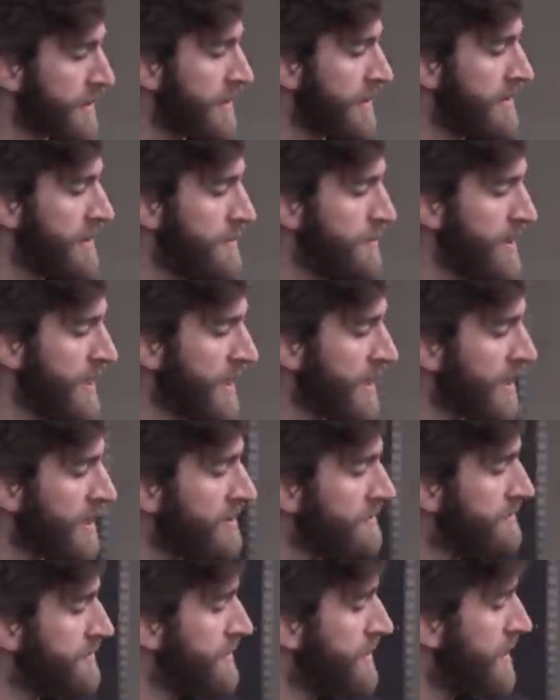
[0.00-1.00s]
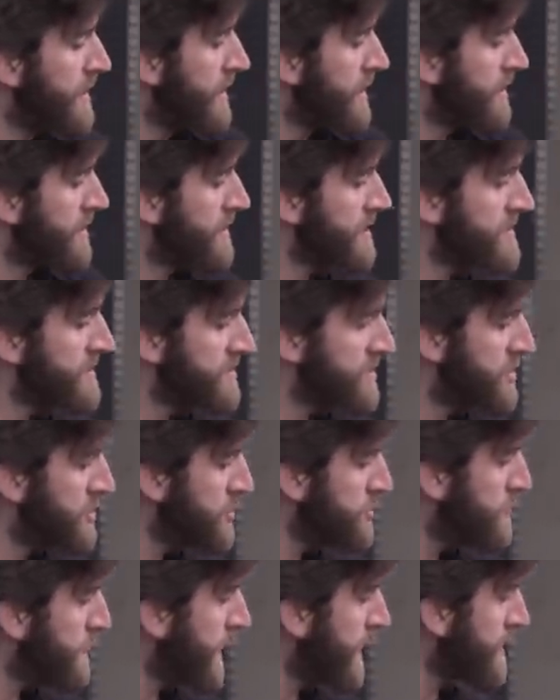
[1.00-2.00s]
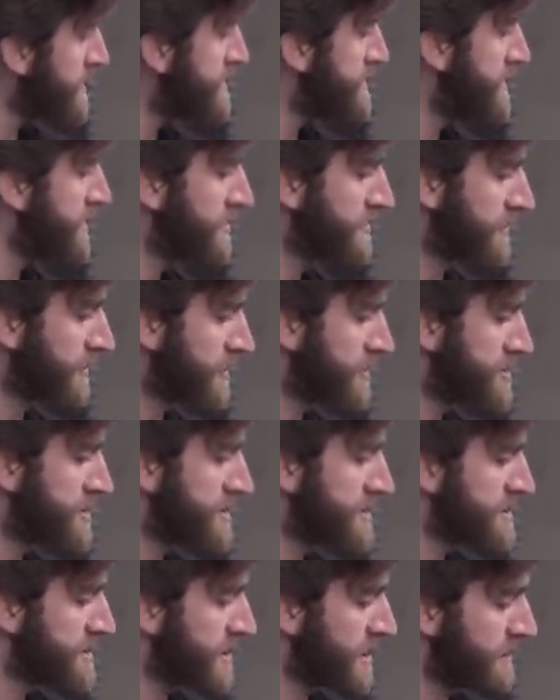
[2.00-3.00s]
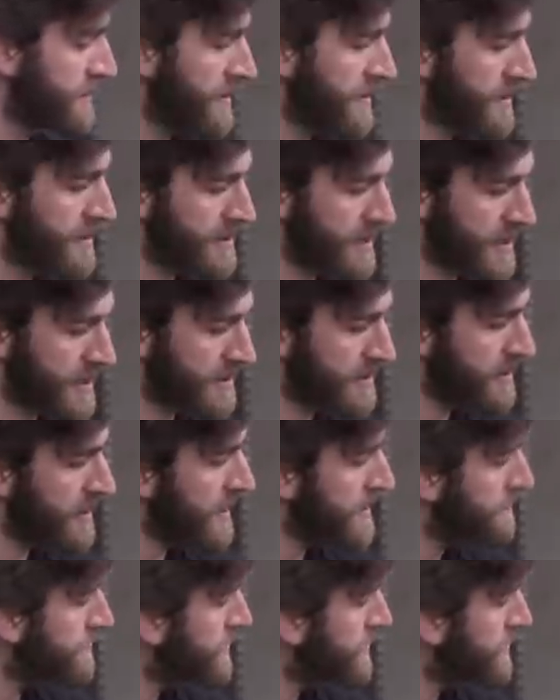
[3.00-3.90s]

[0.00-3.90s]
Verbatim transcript: and then we have these two pastel versions coming in like a light